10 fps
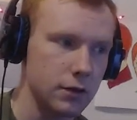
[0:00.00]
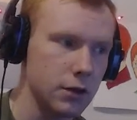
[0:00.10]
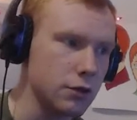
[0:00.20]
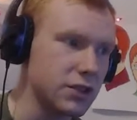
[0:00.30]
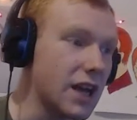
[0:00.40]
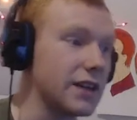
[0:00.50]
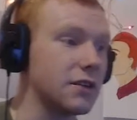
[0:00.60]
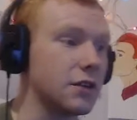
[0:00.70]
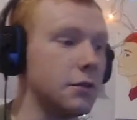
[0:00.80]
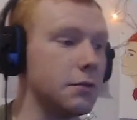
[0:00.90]
Though
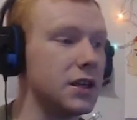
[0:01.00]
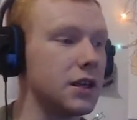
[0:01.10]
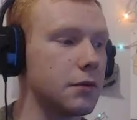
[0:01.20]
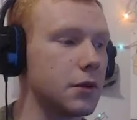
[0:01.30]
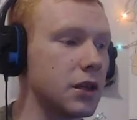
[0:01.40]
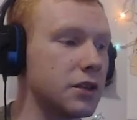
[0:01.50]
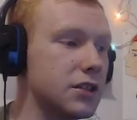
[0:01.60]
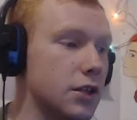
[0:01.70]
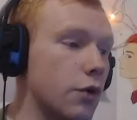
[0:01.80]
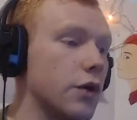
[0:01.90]
technically being an
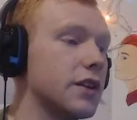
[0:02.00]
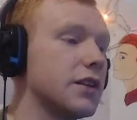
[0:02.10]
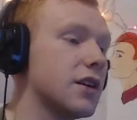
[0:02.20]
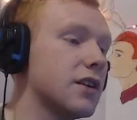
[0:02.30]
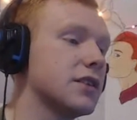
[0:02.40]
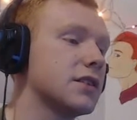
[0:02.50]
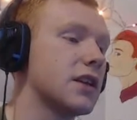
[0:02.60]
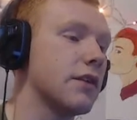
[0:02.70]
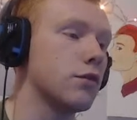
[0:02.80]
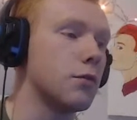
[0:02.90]
NCO does
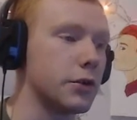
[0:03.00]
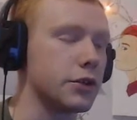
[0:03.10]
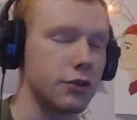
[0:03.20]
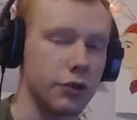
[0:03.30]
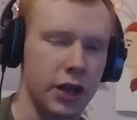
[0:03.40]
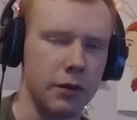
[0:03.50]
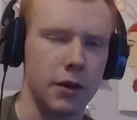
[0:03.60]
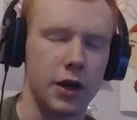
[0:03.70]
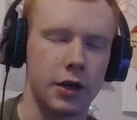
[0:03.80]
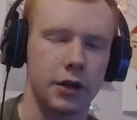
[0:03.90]
give you a personal gain
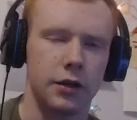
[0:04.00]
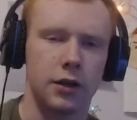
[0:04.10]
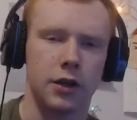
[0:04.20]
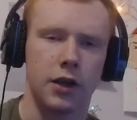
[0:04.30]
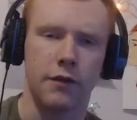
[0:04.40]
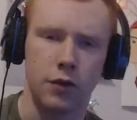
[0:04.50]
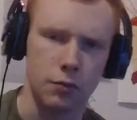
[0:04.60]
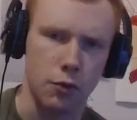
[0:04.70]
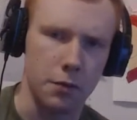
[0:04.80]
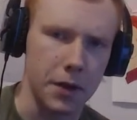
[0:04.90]
by Giving you
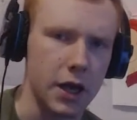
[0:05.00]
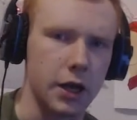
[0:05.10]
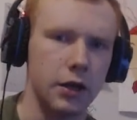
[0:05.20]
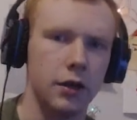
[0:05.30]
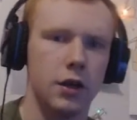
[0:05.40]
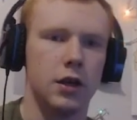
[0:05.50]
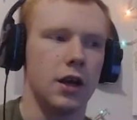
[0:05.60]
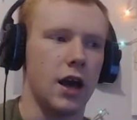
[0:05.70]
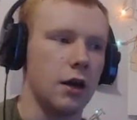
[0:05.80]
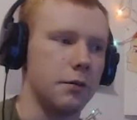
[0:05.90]
more pay.
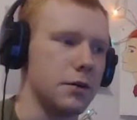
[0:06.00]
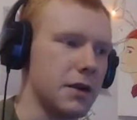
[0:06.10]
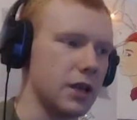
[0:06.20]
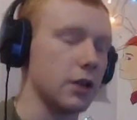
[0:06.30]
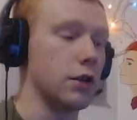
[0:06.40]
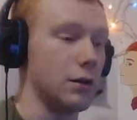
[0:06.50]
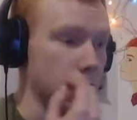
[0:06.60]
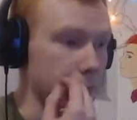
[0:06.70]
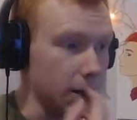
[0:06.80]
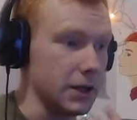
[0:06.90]
I'll be making a lot
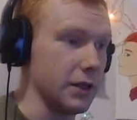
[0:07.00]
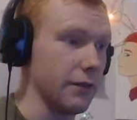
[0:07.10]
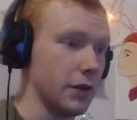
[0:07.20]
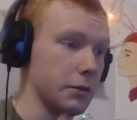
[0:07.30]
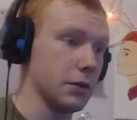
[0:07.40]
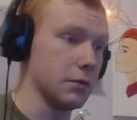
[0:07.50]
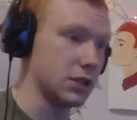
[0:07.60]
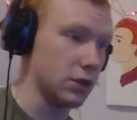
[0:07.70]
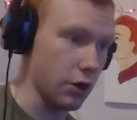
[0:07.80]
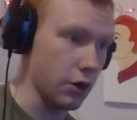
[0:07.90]
more money if I become a
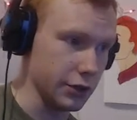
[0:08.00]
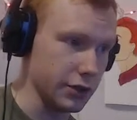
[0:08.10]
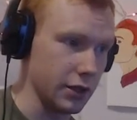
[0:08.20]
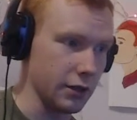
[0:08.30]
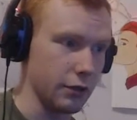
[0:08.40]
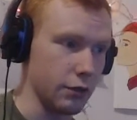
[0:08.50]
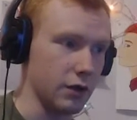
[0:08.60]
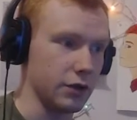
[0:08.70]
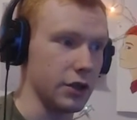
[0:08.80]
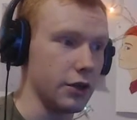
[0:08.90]
sergeant. And
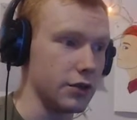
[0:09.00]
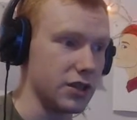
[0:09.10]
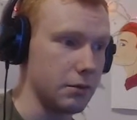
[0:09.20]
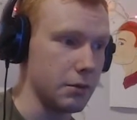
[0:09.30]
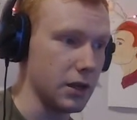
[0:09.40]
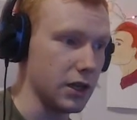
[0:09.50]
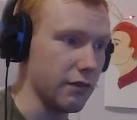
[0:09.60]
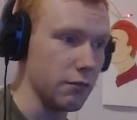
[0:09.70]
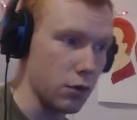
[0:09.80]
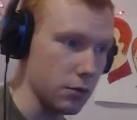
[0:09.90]
throughout the years, I'll be making
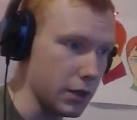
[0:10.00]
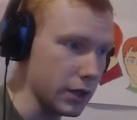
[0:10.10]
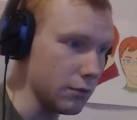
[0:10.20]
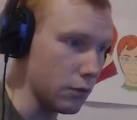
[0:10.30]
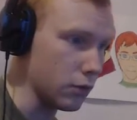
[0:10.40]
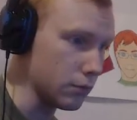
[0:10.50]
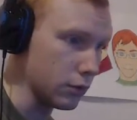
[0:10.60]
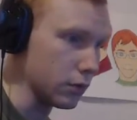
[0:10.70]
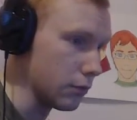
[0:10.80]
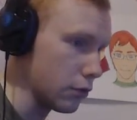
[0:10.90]
even more money, more and
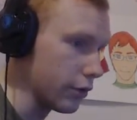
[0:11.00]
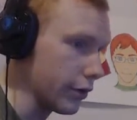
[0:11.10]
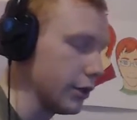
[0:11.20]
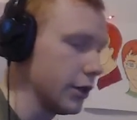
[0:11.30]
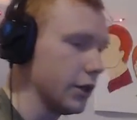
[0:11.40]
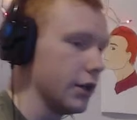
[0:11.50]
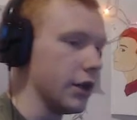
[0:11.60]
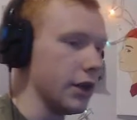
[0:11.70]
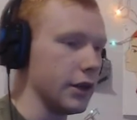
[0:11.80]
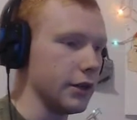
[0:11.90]
more and more.
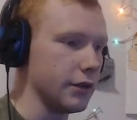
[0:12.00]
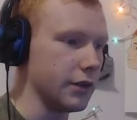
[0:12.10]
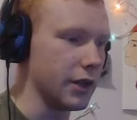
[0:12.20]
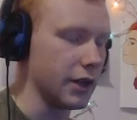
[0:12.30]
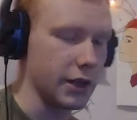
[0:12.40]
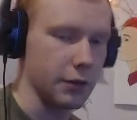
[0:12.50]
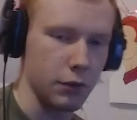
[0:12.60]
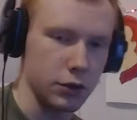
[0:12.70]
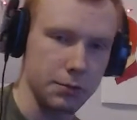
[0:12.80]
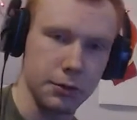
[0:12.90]
And then I can
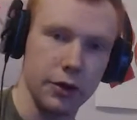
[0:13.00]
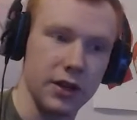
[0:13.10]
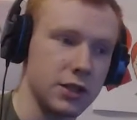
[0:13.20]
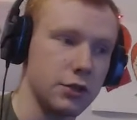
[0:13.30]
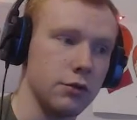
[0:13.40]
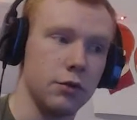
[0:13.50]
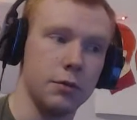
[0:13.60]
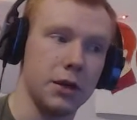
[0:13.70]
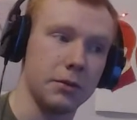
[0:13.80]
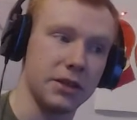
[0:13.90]
also progress to
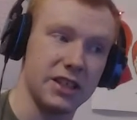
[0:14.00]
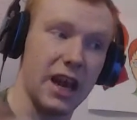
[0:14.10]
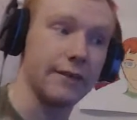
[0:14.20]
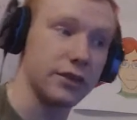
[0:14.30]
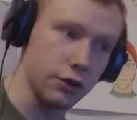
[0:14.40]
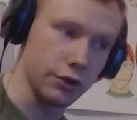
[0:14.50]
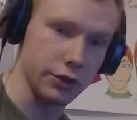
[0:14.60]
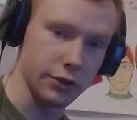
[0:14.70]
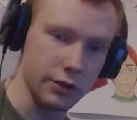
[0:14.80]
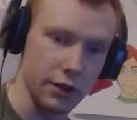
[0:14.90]
becoming a staff
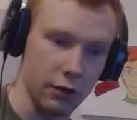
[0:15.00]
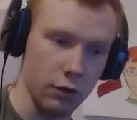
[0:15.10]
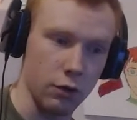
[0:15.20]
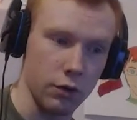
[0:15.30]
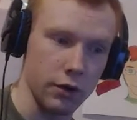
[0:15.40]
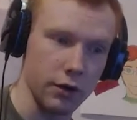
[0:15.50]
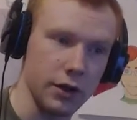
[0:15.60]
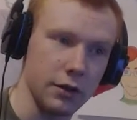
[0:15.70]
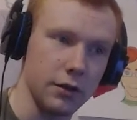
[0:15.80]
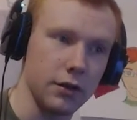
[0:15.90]
sergeant eh, or
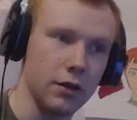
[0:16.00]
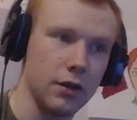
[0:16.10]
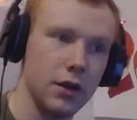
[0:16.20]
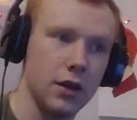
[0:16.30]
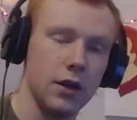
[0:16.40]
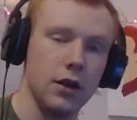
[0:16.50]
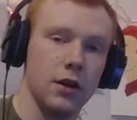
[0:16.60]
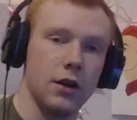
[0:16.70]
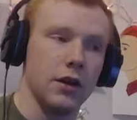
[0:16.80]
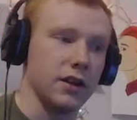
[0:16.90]
in,
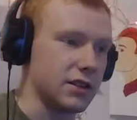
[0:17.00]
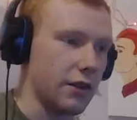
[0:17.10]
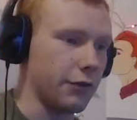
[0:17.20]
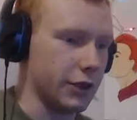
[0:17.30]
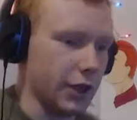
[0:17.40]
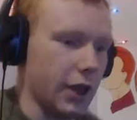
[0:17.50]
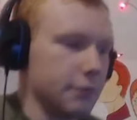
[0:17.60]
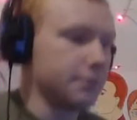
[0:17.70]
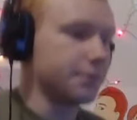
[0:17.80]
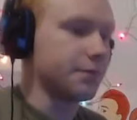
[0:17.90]
and stuff like
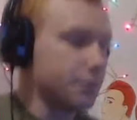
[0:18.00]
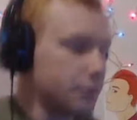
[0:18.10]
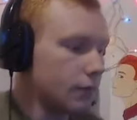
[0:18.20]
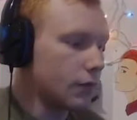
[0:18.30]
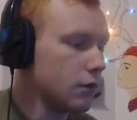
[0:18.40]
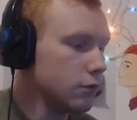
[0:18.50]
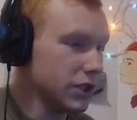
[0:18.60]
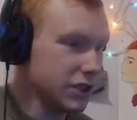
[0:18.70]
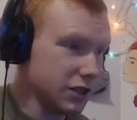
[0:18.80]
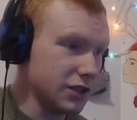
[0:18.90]
that, which
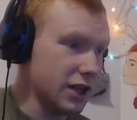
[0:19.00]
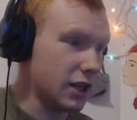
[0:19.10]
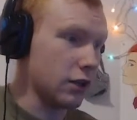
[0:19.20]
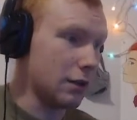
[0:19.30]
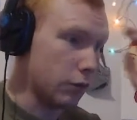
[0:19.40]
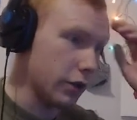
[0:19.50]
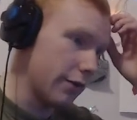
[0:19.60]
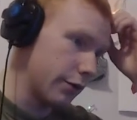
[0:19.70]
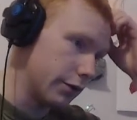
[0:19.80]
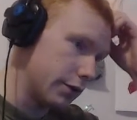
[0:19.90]
is going to take a lot more
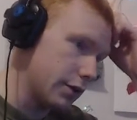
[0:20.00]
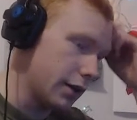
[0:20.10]
effort.